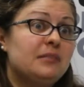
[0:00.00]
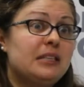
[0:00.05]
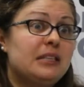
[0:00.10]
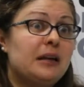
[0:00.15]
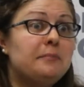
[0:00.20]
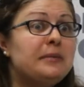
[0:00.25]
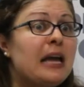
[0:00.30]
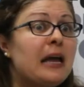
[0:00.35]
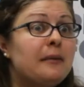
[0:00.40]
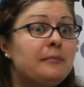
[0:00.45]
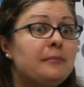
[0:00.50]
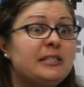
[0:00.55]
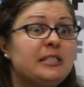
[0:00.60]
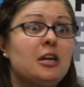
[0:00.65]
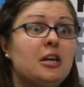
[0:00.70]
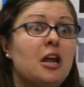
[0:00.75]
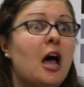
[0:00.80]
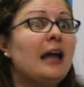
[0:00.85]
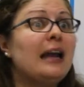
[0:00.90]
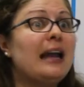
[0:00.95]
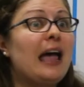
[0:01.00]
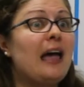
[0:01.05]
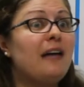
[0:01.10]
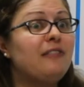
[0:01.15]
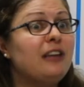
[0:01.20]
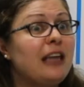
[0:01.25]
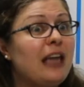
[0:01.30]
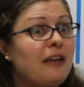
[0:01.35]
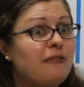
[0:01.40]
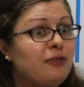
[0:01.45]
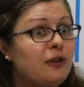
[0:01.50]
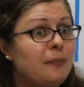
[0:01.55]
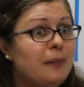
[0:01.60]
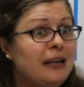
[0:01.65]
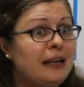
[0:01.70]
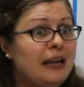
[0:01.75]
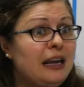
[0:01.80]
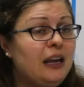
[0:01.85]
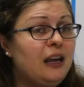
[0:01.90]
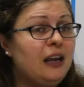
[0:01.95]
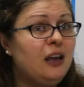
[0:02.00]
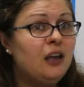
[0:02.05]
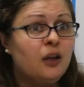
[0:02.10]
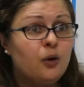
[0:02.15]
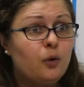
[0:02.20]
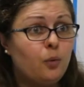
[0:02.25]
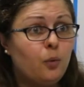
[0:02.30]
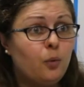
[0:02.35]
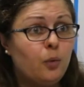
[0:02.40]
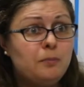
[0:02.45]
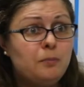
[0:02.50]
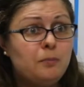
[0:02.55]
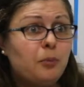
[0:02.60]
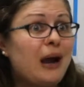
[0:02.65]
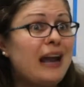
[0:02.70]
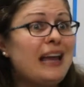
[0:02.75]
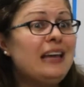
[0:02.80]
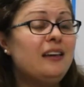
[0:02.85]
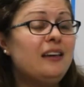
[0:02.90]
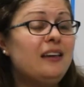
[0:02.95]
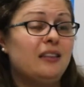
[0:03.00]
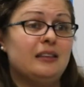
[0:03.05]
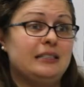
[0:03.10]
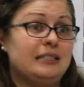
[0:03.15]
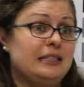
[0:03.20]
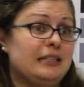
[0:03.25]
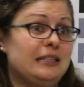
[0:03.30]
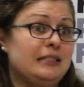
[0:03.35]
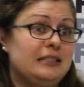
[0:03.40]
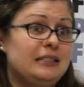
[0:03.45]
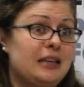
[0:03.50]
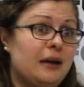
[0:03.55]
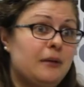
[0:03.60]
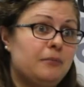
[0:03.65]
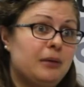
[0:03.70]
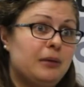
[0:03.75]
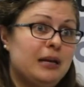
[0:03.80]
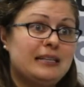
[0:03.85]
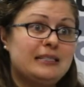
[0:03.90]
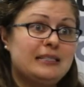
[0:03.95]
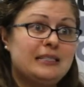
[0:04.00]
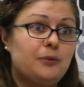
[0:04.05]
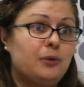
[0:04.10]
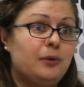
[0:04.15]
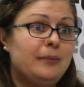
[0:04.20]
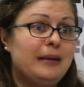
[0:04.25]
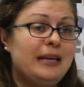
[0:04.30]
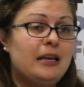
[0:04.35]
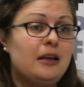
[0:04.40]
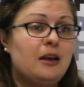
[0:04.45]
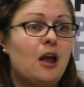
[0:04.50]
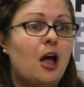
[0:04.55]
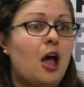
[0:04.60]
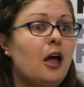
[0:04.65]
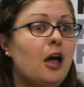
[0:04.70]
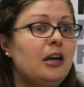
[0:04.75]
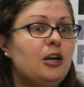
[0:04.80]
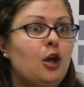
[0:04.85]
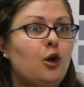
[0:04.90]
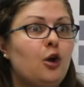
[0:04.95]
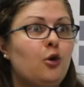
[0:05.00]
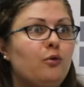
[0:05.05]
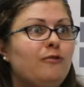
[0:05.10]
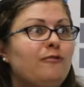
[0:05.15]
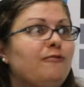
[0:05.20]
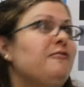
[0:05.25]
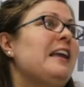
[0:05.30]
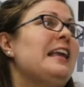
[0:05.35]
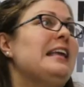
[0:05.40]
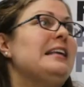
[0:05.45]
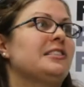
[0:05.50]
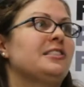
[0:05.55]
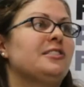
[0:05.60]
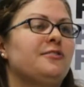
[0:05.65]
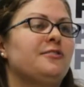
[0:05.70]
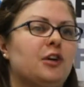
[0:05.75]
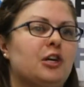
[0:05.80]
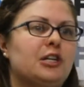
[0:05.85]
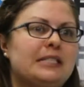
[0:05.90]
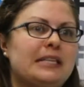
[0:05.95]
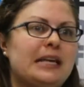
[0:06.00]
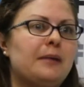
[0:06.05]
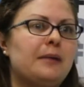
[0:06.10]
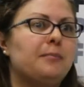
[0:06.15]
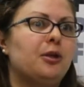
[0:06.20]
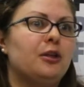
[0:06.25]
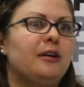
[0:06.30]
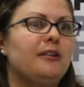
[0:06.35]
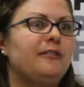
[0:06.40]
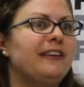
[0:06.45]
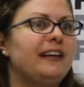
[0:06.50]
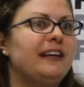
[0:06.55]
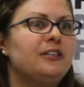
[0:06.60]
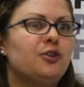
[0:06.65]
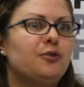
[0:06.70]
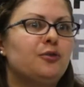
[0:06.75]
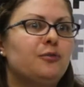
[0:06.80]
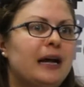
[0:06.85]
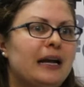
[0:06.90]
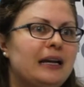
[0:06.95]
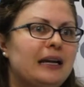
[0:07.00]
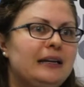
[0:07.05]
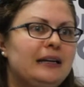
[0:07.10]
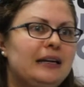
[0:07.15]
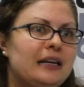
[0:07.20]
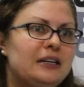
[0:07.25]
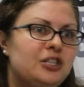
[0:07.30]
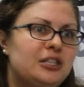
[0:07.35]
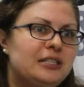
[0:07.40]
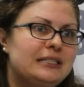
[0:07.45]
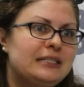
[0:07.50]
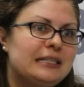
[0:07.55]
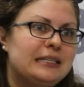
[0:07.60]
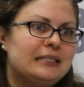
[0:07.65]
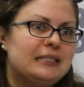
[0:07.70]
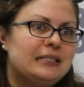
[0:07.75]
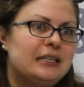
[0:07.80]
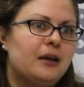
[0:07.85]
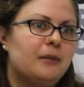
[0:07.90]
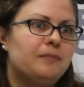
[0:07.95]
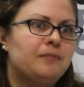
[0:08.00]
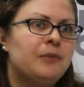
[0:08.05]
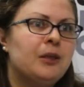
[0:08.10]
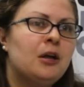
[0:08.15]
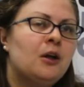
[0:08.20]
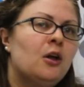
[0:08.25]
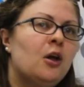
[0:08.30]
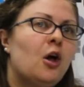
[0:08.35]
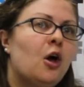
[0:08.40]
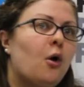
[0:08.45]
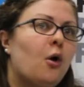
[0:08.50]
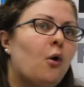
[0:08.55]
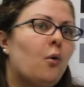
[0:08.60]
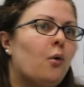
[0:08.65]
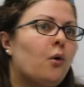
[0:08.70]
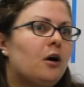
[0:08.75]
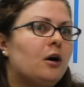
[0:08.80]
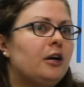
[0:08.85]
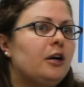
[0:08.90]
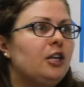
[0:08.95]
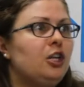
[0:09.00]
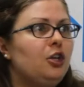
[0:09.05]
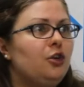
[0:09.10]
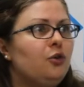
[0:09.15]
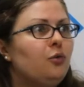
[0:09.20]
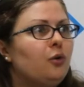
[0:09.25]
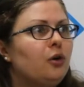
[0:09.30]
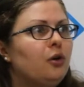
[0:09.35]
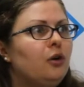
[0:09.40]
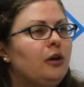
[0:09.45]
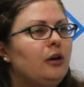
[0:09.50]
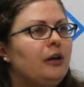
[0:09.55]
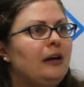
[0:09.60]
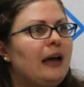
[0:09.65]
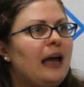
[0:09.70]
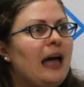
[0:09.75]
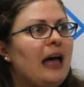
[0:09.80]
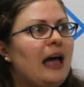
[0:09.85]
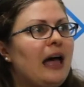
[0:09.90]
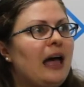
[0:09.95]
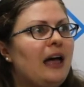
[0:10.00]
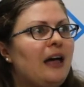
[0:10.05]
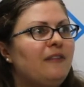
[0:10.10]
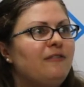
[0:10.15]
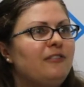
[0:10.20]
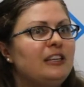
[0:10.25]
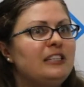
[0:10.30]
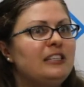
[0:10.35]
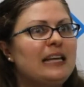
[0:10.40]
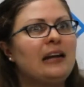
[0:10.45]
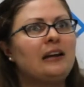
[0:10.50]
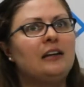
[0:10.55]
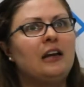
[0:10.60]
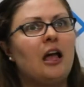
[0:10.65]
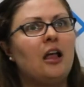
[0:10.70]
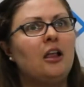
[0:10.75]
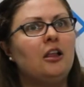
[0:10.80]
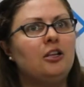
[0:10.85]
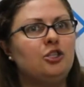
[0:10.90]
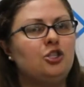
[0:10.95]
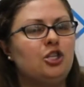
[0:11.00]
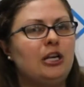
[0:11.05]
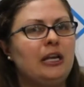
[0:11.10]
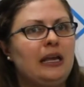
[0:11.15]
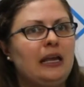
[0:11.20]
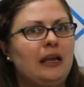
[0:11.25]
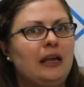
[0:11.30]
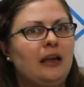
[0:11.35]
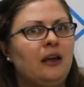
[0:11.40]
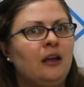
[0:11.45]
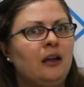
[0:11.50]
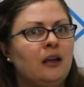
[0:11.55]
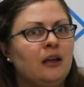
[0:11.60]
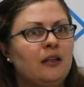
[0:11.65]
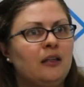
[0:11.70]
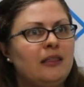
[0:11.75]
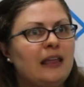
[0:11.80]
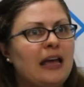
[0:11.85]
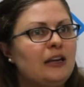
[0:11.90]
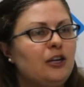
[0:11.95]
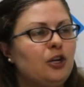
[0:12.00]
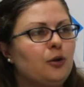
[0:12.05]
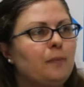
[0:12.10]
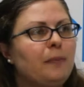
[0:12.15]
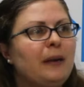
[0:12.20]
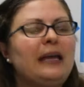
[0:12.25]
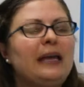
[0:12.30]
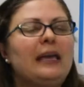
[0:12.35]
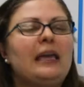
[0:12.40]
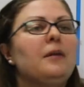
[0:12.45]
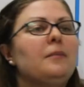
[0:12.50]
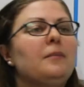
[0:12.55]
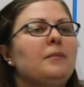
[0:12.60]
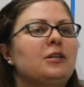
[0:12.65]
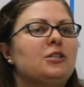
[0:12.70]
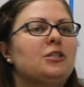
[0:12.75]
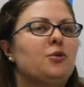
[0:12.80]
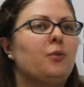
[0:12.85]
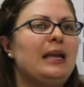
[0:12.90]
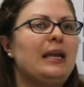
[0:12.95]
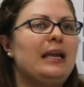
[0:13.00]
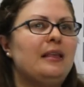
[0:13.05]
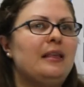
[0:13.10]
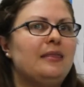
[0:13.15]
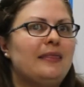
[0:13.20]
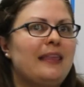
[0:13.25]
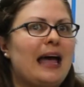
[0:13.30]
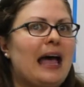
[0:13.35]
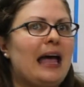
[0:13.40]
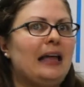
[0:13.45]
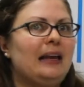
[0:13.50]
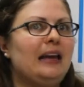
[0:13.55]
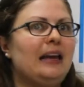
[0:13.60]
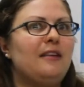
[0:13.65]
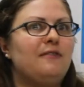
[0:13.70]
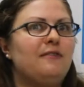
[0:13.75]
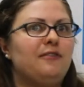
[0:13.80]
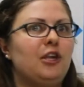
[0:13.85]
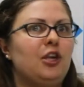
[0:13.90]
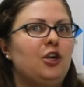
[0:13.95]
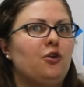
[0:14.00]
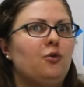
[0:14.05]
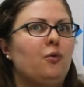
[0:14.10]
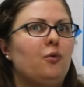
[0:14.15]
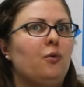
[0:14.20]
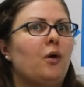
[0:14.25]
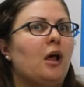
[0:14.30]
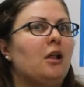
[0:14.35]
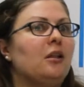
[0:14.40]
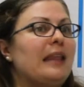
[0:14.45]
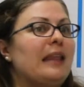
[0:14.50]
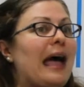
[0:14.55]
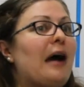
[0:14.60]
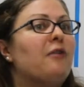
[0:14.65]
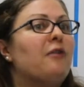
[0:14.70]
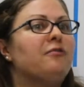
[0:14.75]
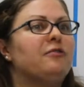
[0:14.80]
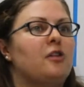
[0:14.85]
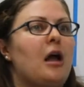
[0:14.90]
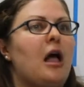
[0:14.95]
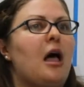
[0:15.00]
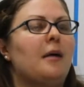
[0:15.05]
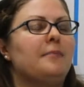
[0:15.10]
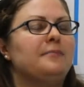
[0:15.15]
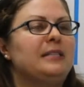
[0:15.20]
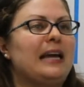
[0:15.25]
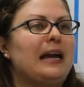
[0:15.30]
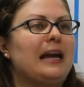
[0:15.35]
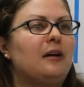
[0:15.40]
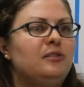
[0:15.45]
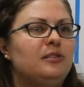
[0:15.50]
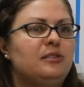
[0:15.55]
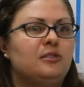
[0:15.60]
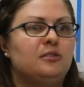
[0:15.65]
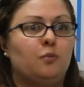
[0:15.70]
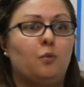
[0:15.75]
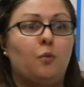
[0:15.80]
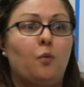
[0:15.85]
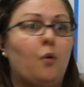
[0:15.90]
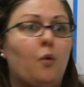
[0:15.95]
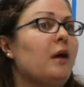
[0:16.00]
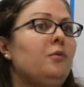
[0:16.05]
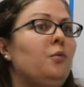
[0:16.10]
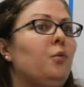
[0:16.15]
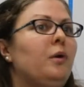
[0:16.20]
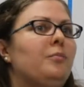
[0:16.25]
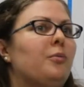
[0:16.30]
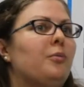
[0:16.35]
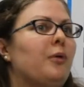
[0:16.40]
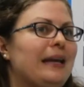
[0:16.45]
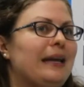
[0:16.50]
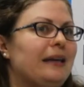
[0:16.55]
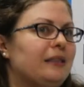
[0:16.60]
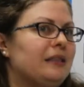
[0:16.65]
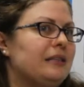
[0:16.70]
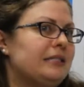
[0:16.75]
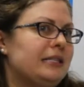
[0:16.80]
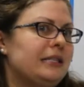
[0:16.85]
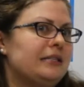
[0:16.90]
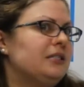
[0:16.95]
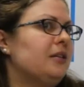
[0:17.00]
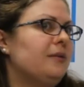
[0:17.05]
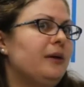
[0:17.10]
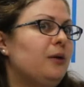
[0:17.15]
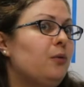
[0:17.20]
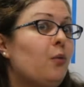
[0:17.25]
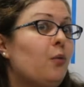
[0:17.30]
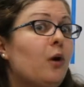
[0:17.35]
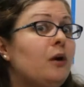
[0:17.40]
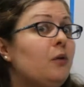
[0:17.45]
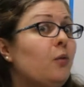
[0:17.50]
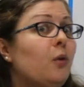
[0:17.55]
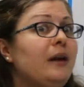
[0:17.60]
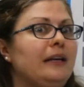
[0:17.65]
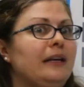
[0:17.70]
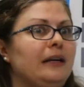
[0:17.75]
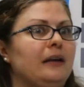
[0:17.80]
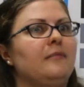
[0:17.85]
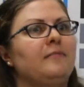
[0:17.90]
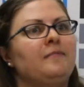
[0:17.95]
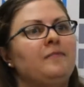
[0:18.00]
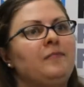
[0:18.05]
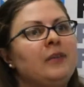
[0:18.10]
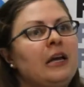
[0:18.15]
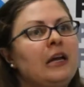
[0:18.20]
Sometimes not having everybody would break the system because it would be an unknown face, for example, in a facial recognition system. Or you could have a technology that you're picking between that if you allow for opt outs, one would break the system and one wouldn't.